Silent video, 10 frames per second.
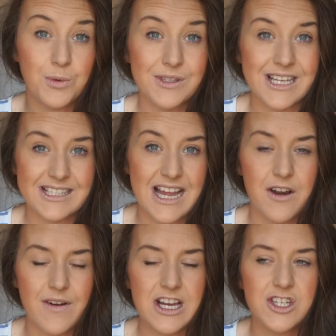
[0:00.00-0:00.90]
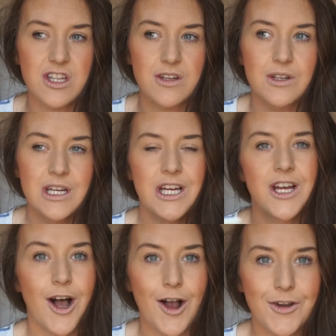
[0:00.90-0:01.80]
Whilst he hasn't had a rash, so
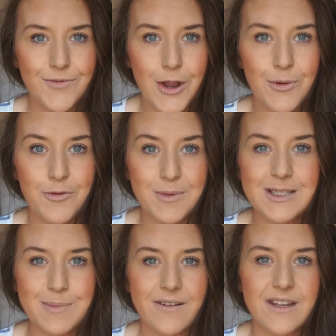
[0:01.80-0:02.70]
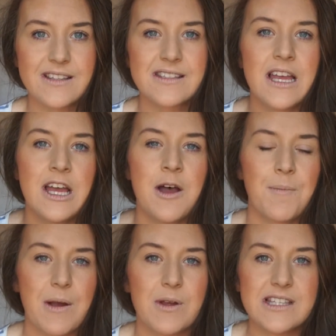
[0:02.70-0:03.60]
I don't know from experience. But
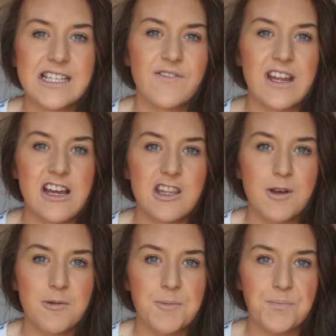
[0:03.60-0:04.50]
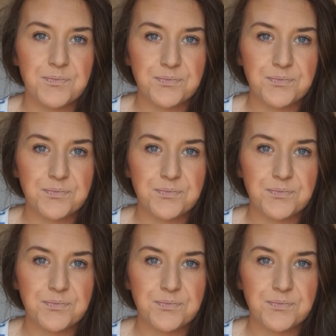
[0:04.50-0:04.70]
yeah, we're using Aveeno at the moment.